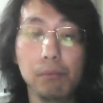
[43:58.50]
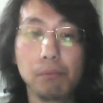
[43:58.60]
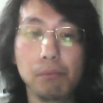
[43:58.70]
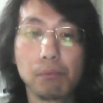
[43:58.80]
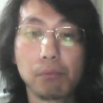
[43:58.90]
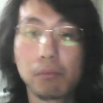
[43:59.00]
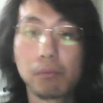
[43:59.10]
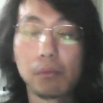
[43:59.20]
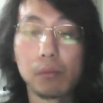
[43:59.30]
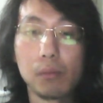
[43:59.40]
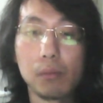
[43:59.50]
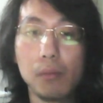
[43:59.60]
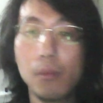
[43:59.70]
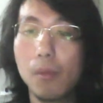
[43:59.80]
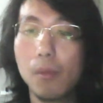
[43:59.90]

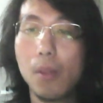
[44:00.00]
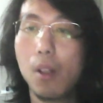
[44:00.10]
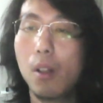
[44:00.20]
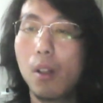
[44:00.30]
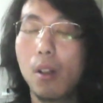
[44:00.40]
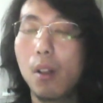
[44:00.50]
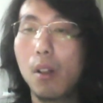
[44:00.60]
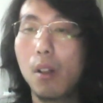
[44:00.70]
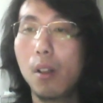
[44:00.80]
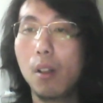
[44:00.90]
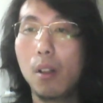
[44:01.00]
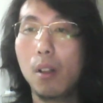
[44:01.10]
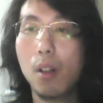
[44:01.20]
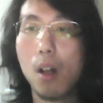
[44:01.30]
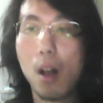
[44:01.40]

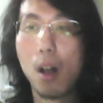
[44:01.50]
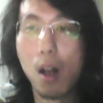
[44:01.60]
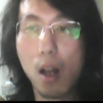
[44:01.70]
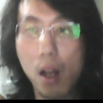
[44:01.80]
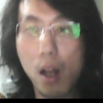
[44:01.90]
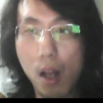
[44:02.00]
(no one is talking)